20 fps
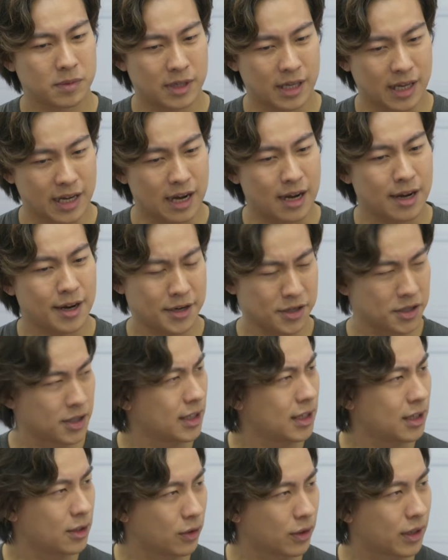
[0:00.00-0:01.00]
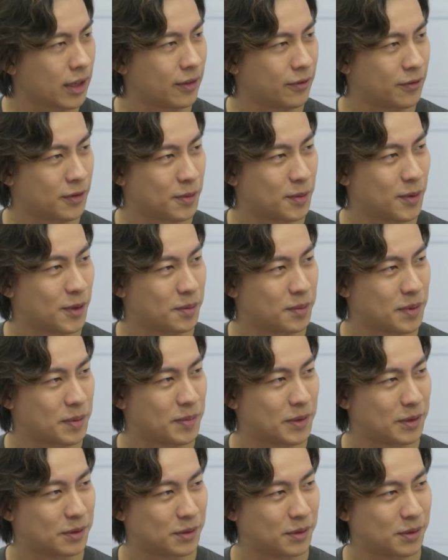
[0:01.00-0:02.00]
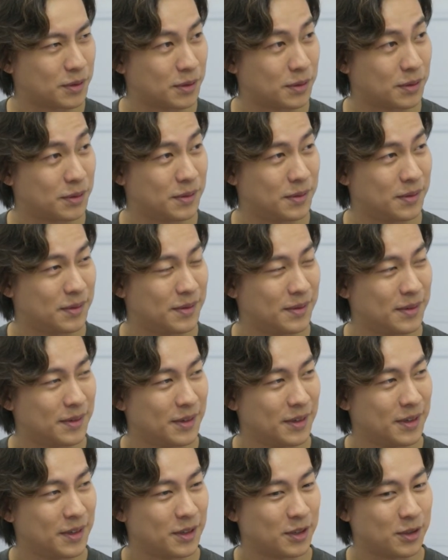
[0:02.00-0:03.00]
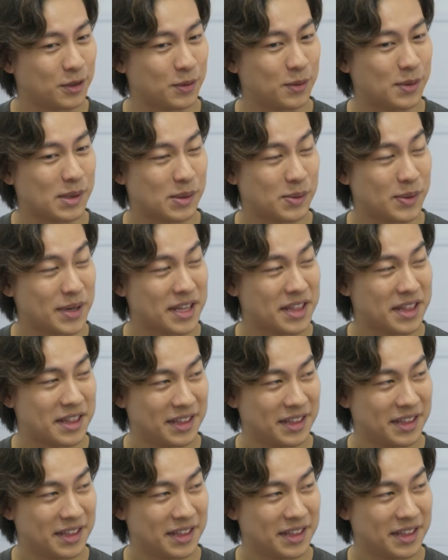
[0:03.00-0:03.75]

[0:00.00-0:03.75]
They are actually looking for more people to work with.